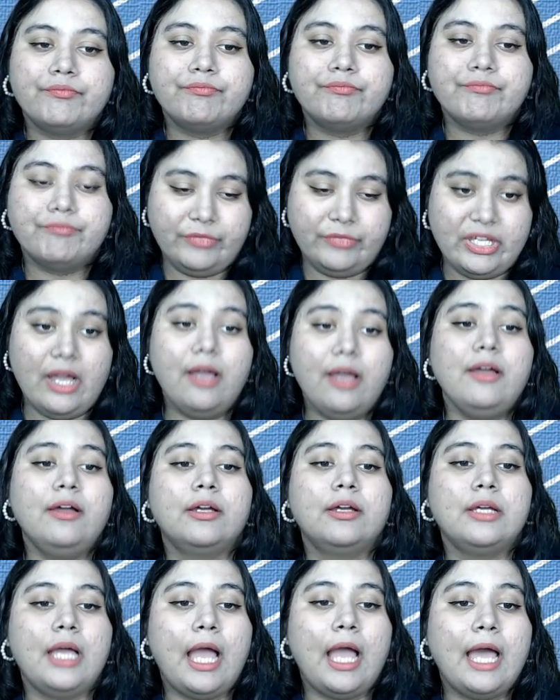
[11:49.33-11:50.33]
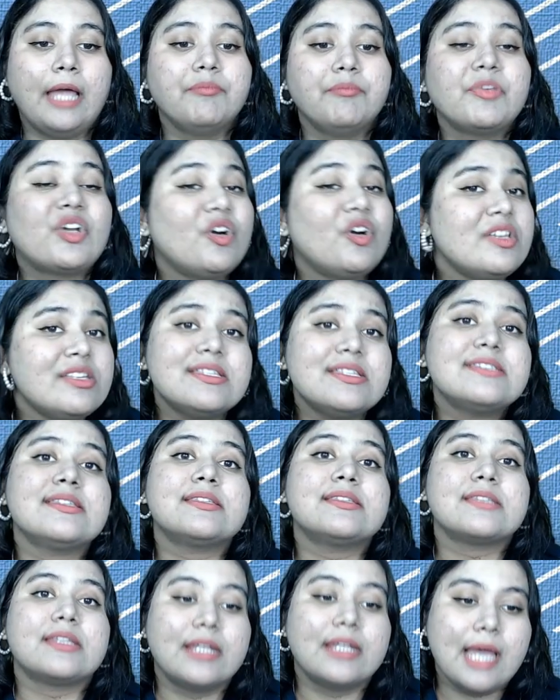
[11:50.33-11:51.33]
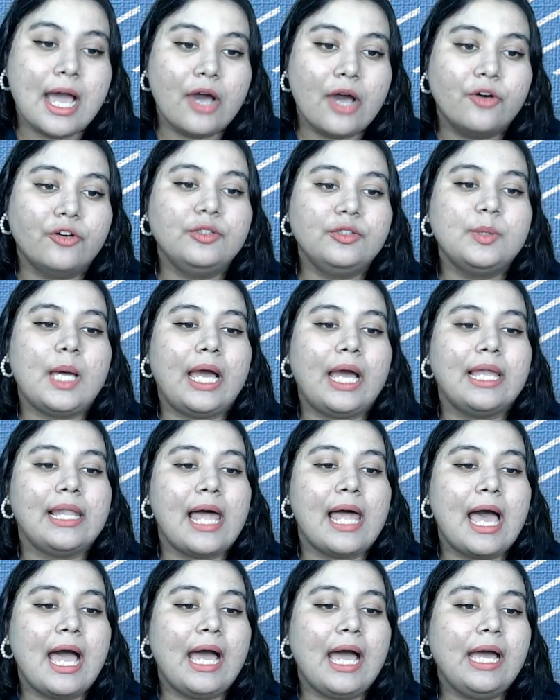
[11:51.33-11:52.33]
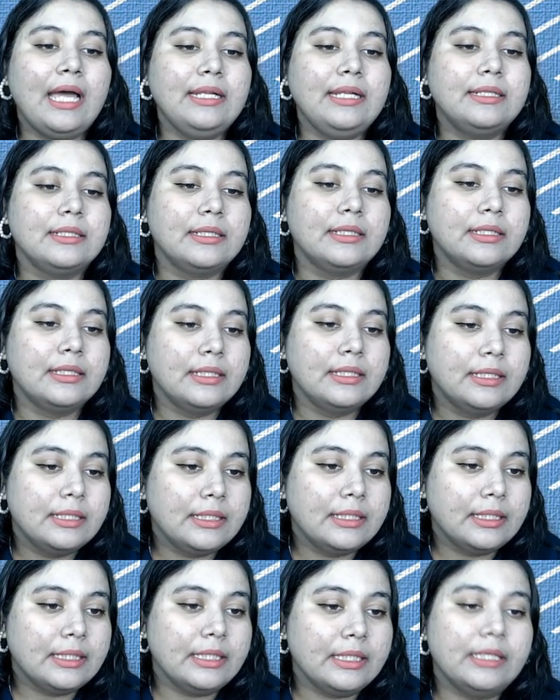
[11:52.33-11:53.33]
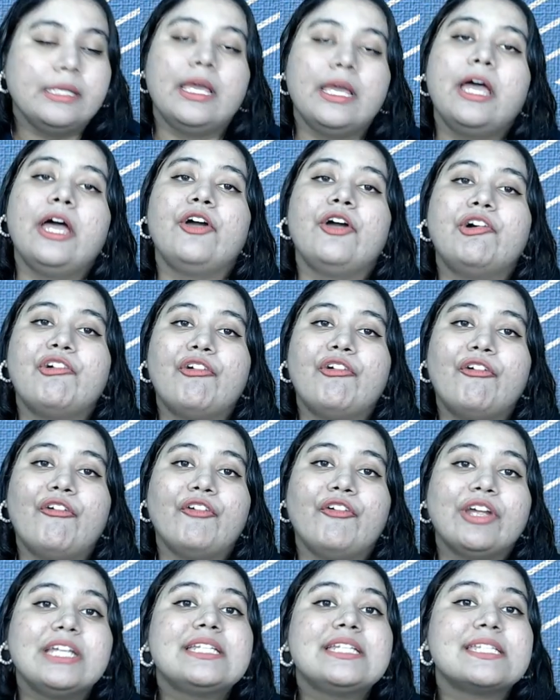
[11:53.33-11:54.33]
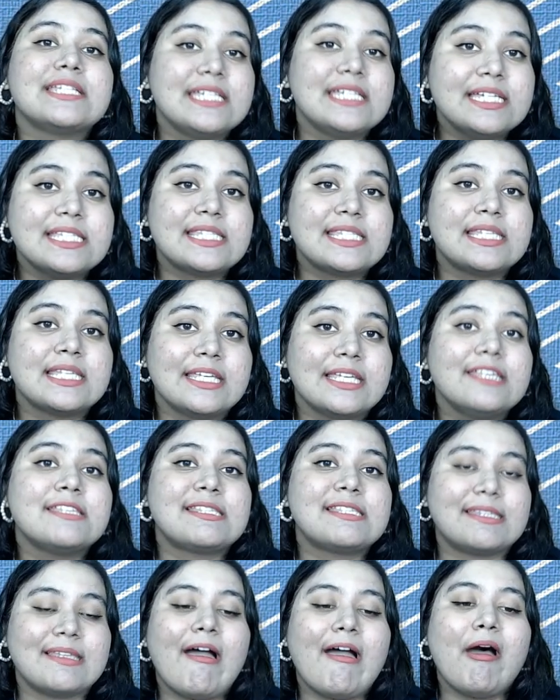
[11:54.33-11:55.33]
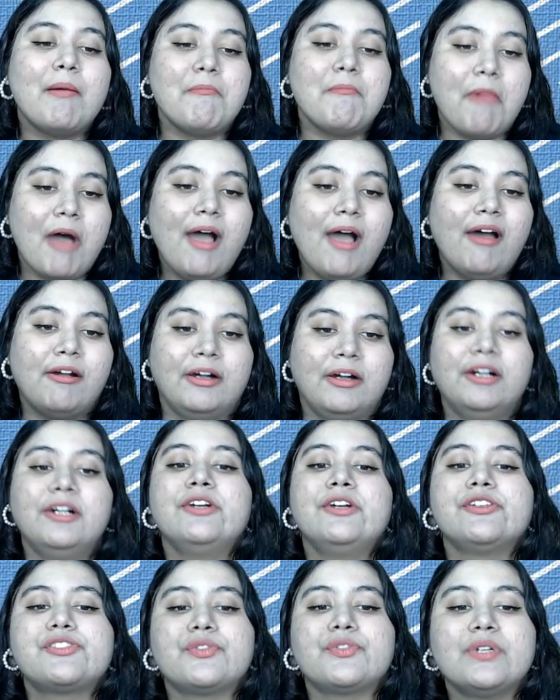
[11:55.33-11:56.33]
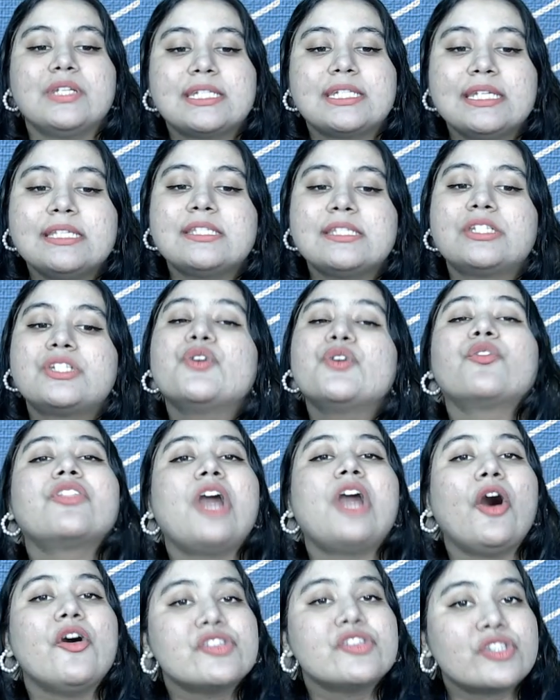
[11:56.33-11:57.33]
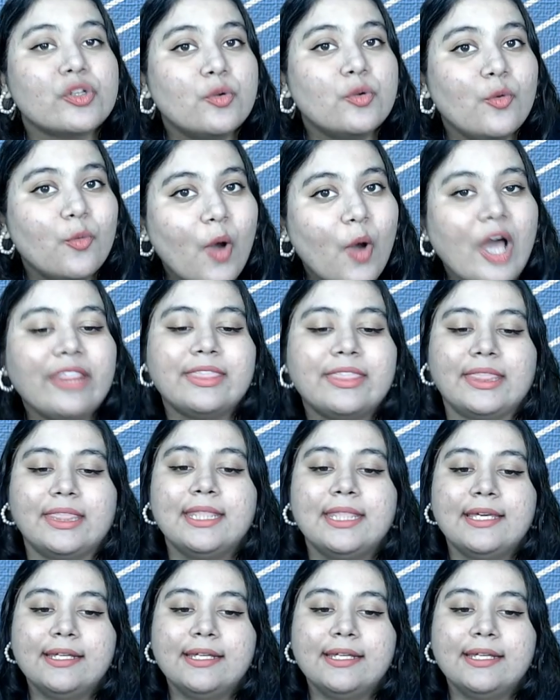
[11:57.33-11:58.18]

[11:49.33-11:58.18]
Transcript: Yeah, and because this is a noun, I'll add yeo. It is am are. So it is 2001.